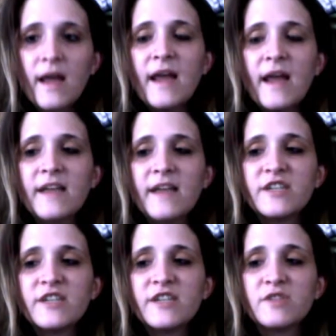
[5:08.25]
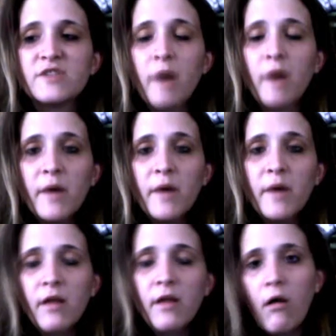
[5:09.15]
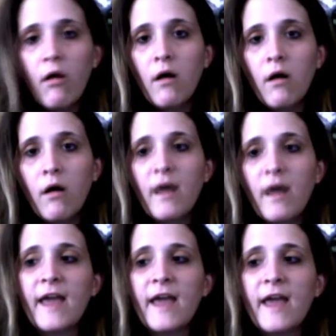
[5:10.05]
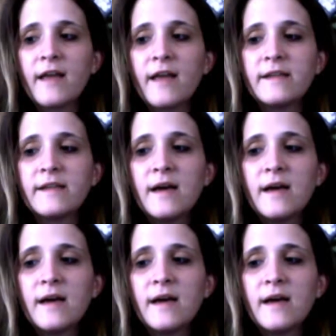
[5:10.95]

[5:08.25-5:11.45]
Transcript: and it's just putting along, and